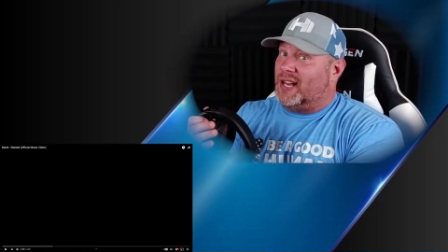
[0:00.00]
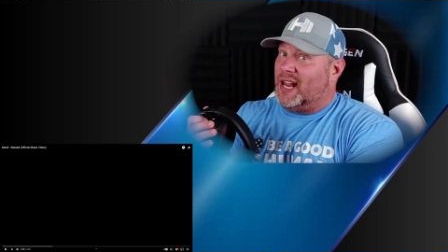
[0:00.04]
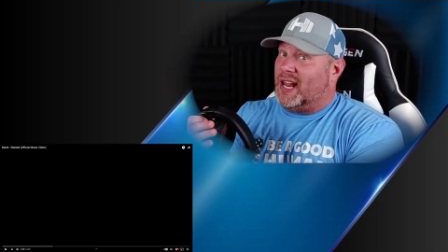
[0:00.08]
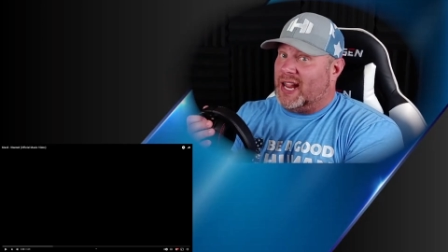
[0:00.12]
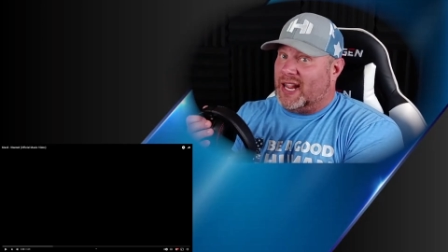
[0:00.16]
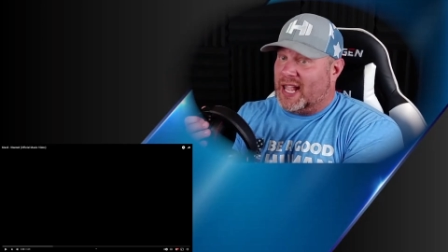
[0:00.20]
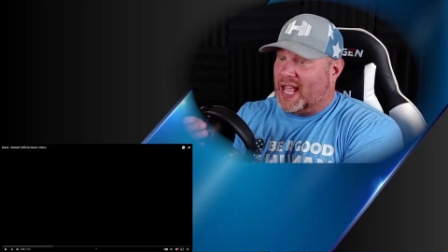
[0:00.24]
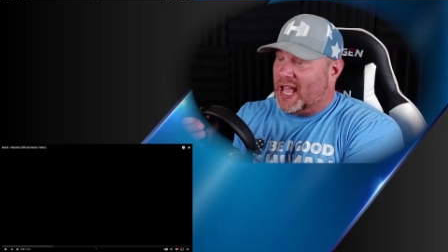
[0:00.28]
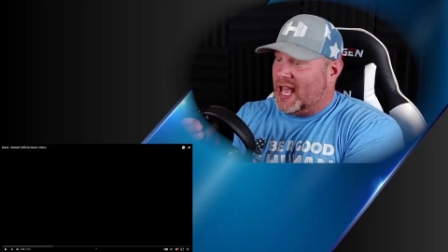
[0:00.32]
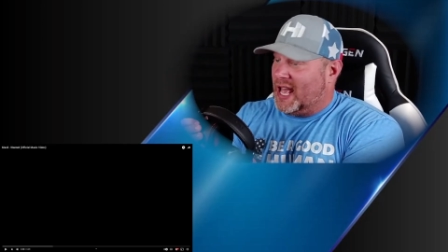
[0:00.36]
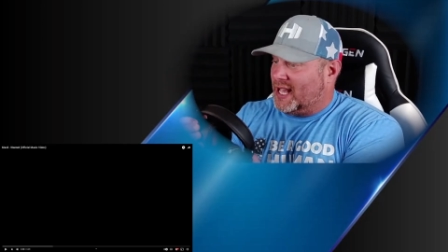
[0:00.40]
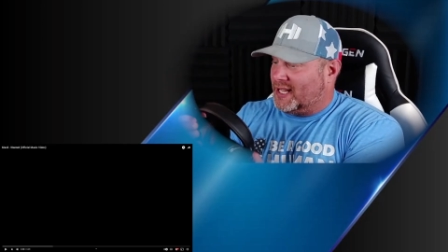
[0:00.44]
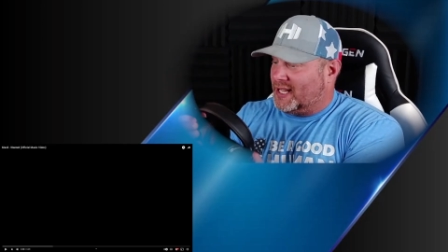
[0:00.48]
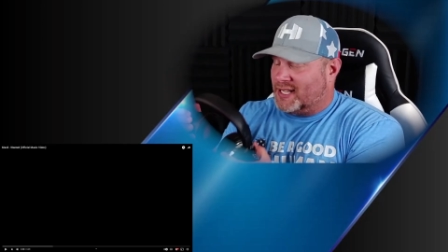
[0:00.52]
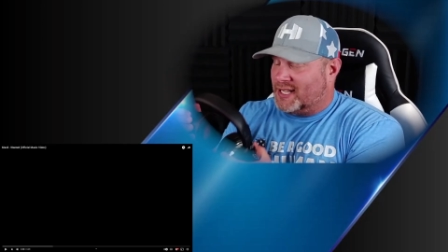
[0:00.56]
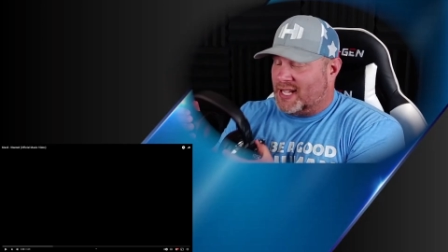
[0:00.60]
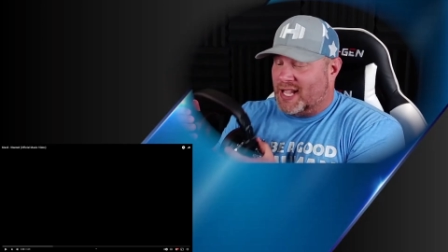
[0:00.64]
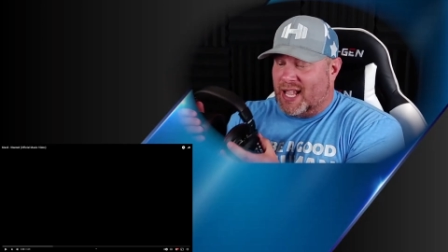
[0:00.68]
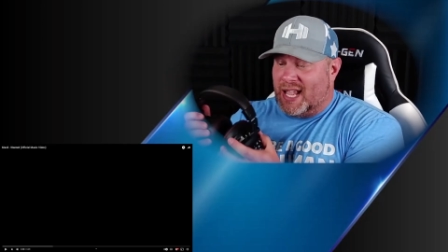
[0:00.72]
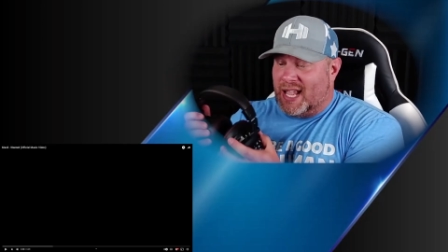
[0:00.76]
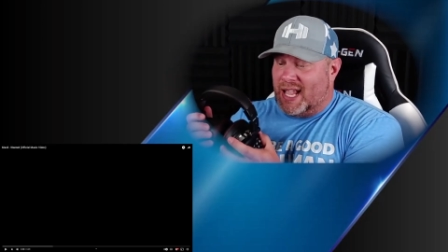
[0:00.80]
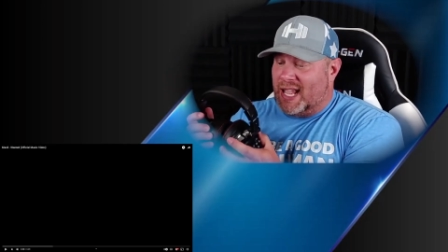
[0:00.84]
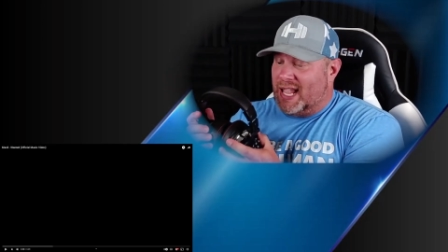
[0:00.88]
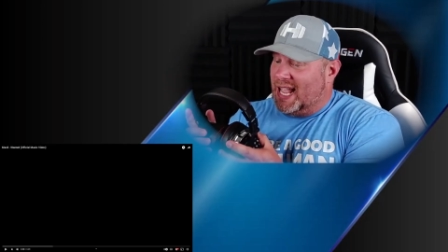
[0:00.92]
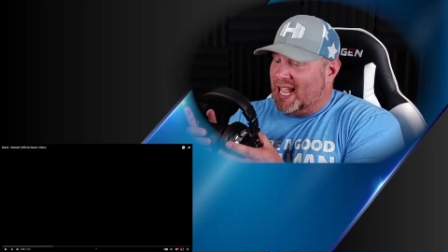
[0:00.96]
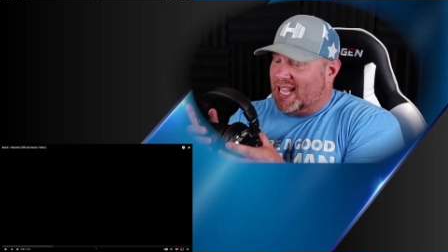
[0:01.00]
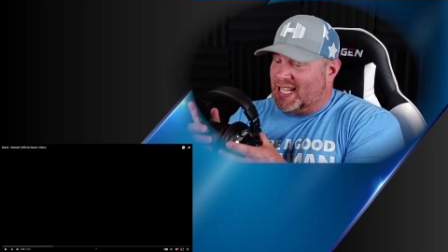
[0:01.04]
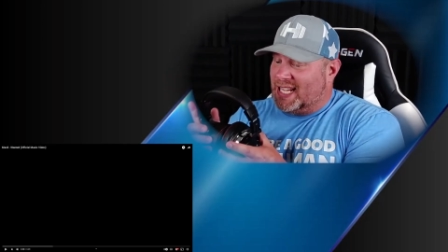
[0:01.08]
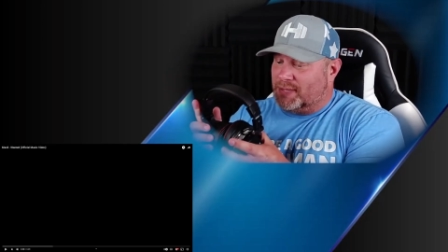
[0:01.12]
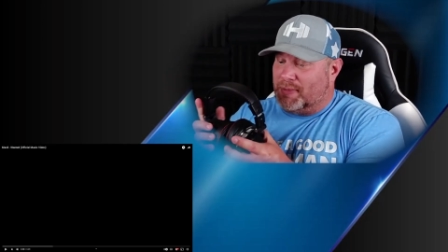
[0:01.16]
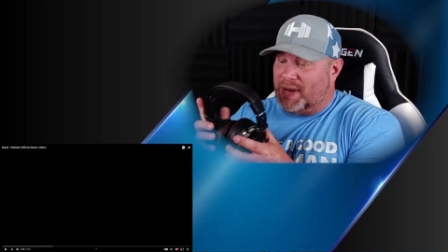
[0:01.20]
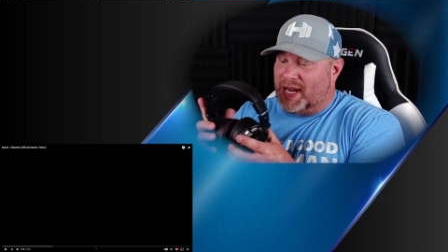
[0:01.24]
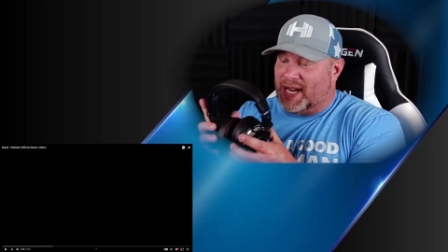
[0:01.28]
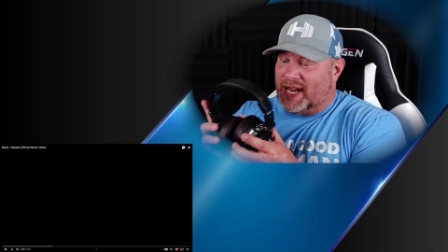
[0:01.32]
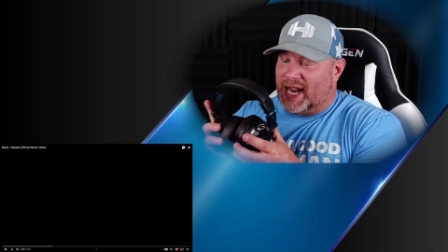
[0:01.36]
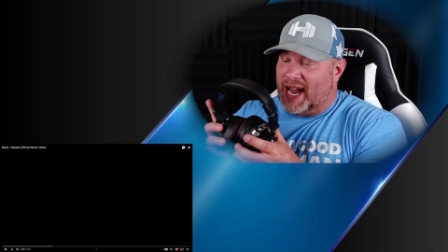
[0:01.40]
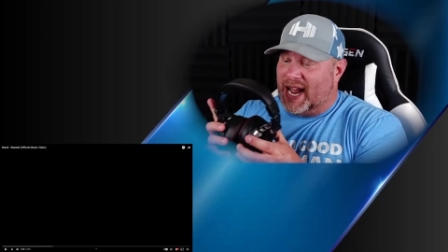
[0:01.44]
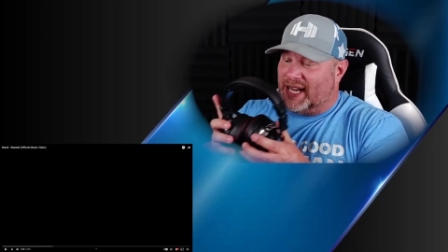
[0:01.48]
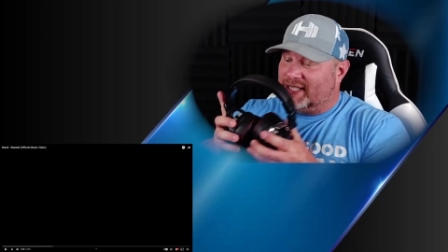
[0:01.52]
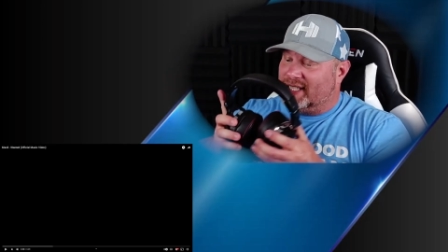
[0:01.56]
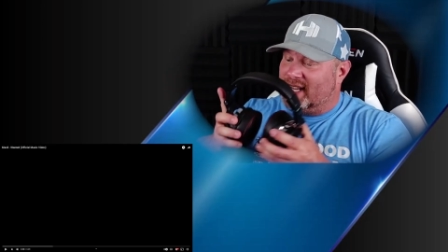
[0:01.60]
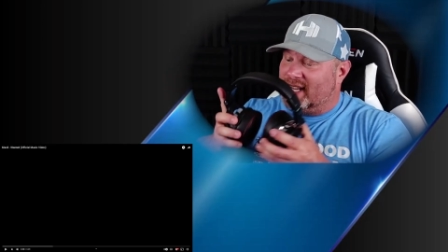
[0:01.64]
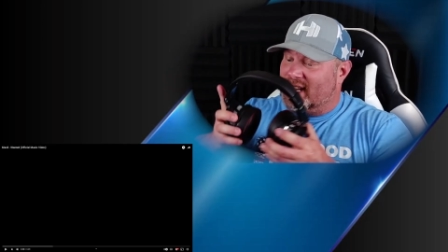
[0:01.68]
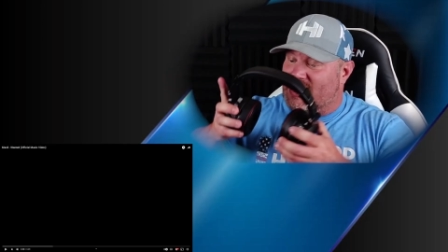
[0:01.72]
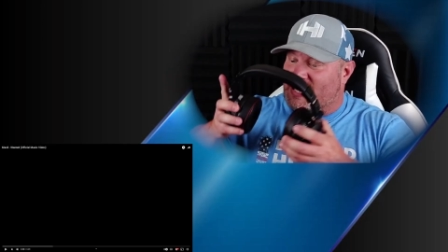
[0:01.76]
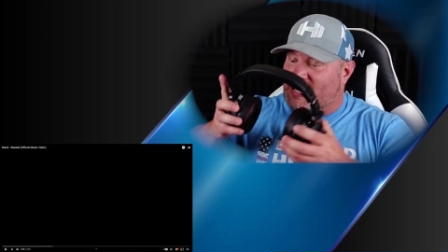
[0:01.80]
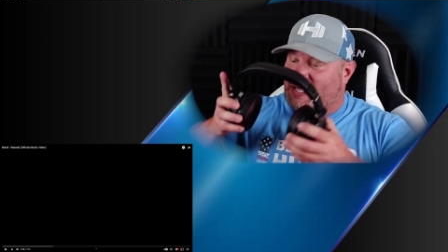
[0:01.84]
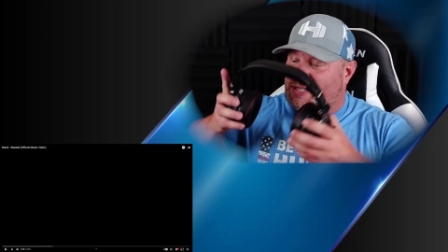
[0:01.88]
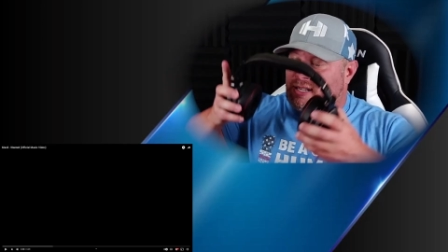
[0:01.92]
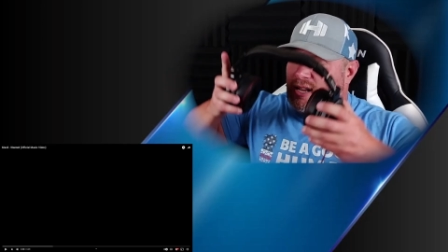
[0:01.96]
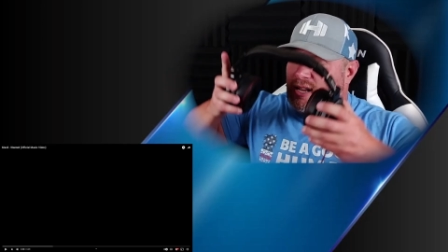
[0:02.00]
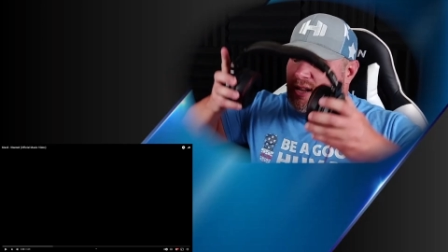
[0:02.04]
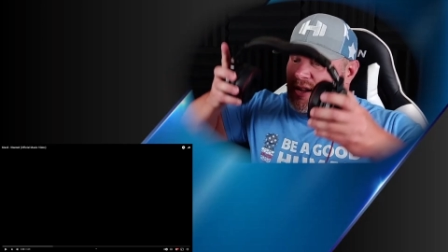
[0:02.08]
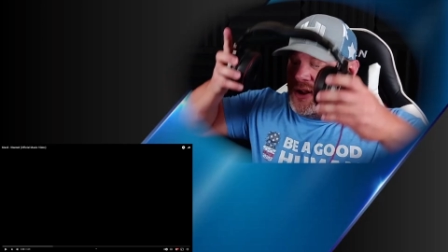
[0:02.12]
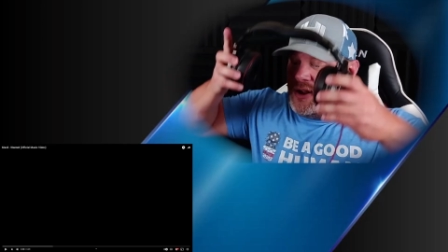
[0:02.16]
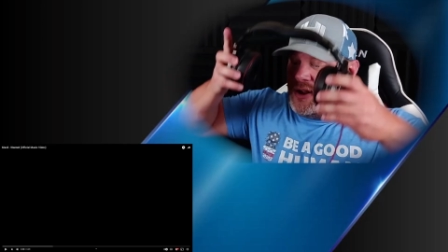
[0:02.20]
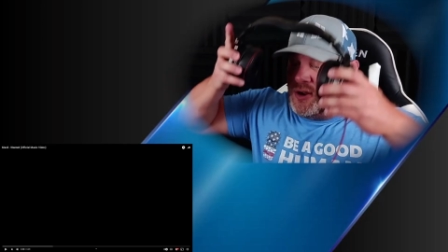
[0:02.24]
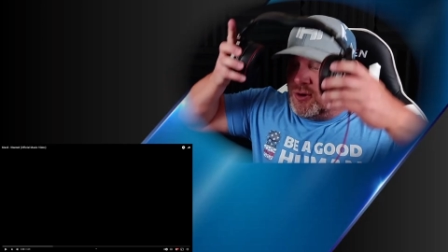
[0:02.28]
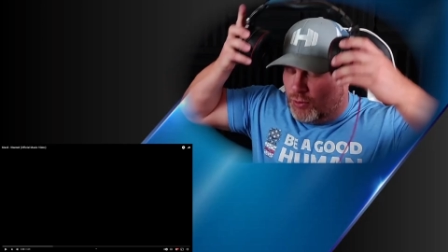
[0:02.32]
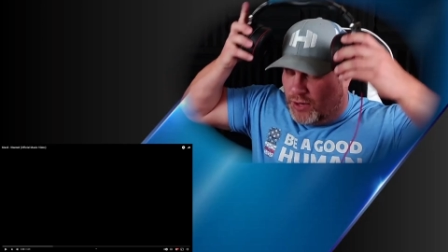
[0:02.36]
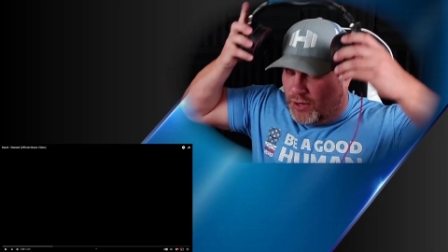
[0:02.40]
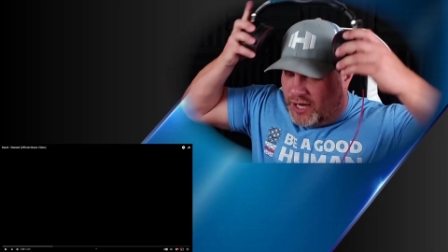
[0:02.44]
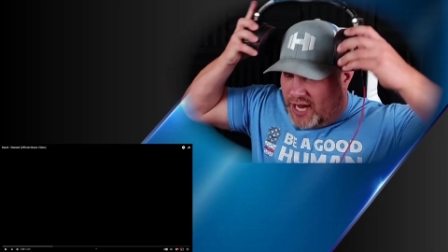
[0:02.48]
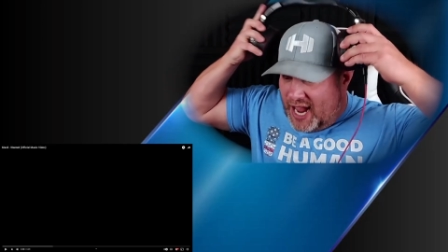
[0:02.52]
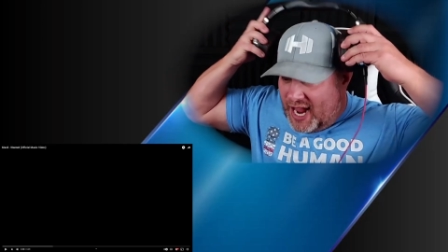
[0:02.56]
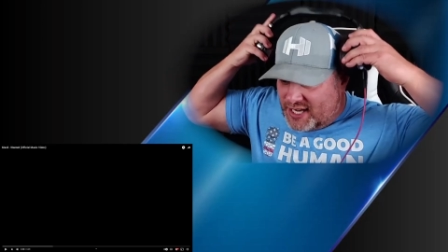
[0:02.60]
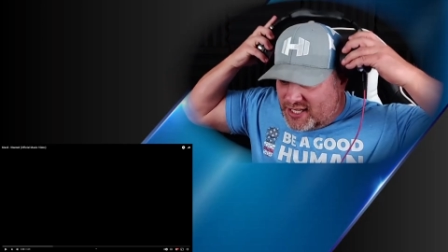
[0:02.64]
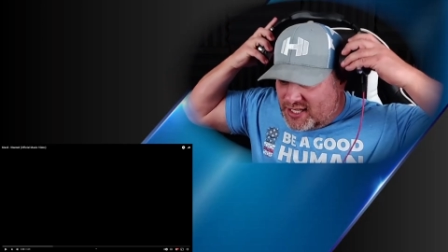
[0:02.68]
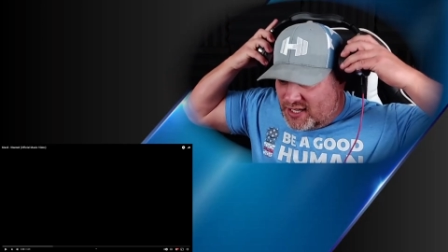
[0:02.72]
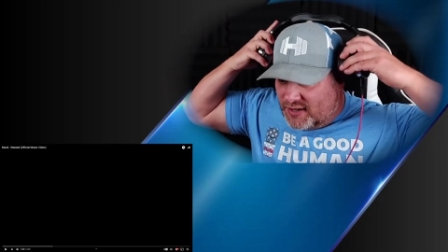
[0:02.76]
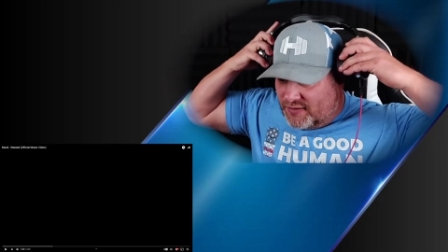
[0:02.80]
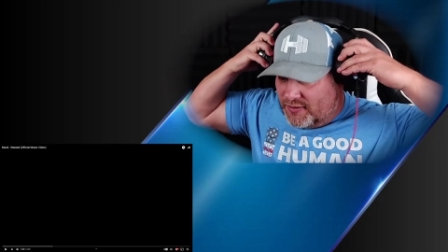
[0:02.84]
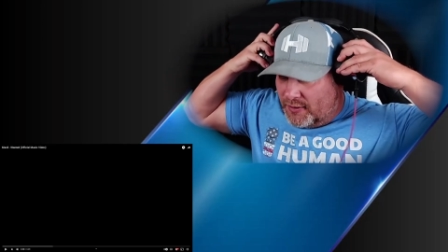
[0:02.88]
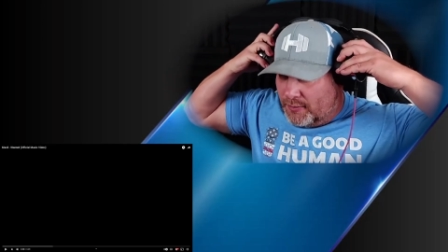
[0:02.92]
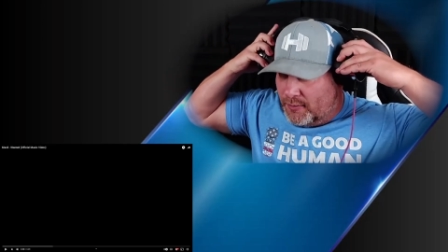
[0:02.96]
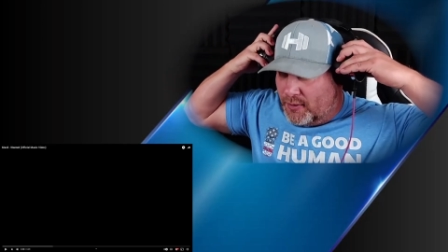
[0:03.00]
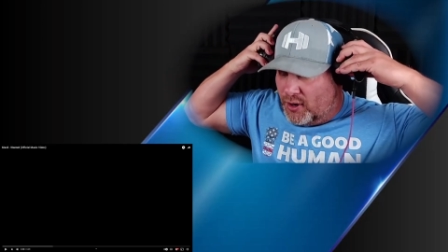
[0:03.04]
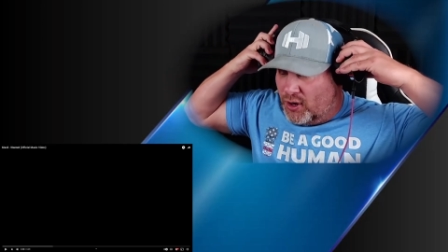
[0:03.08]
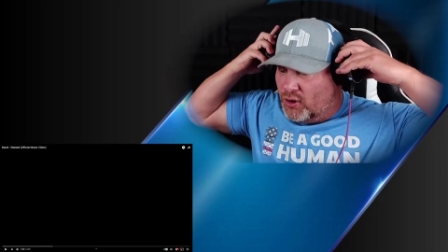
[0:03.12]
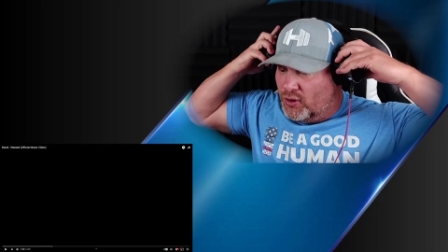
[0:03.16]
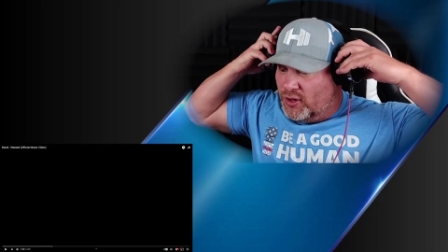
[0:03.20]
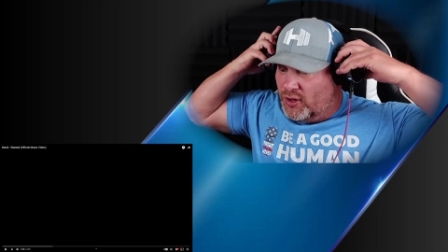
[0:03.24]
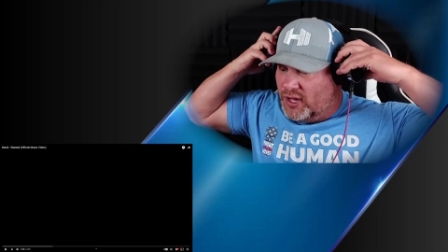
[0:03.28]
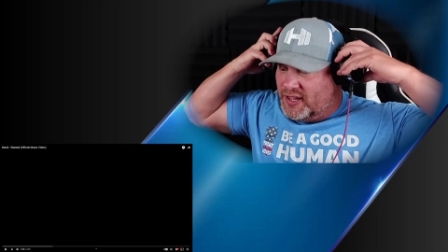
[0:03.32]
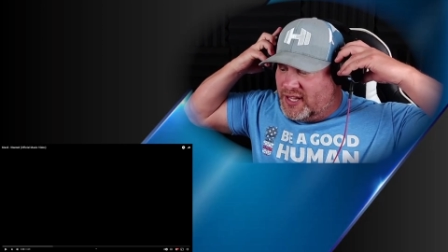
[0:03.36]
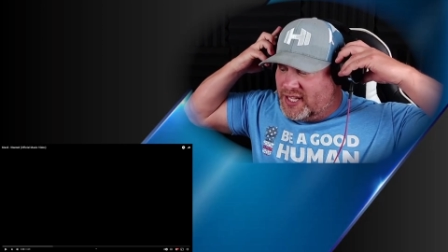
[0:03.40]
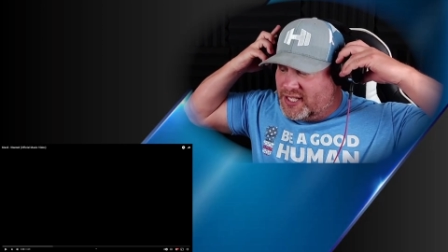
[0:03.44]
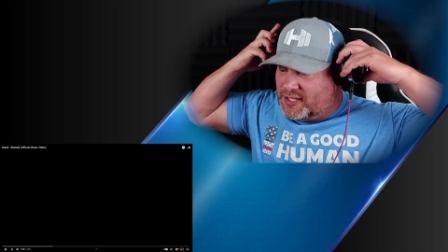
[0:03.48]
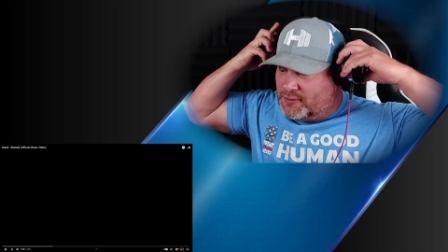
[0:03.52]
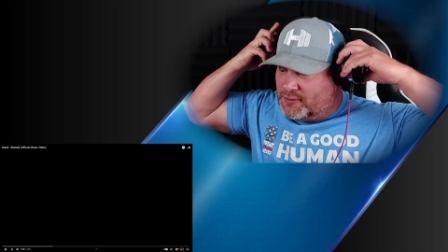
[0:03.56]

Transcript: today, guys. SB19 reaction from early